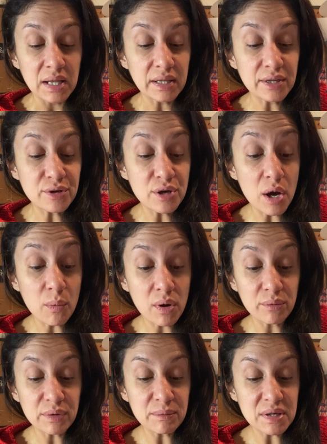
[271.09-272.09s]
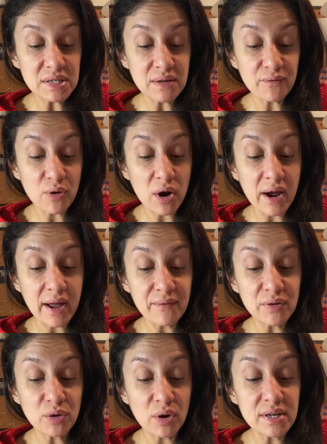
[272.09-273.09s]
Let no one be missing, for I have
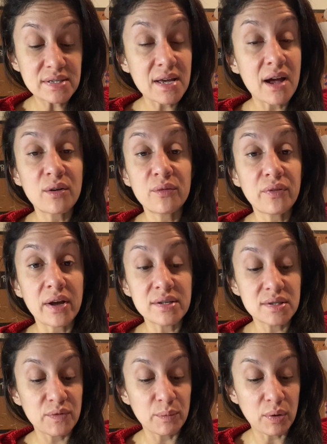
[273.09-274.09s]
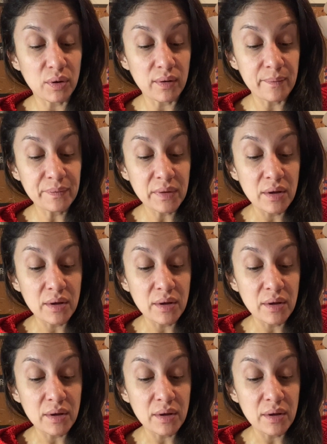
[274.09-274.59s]
a great sacrifice for Baal.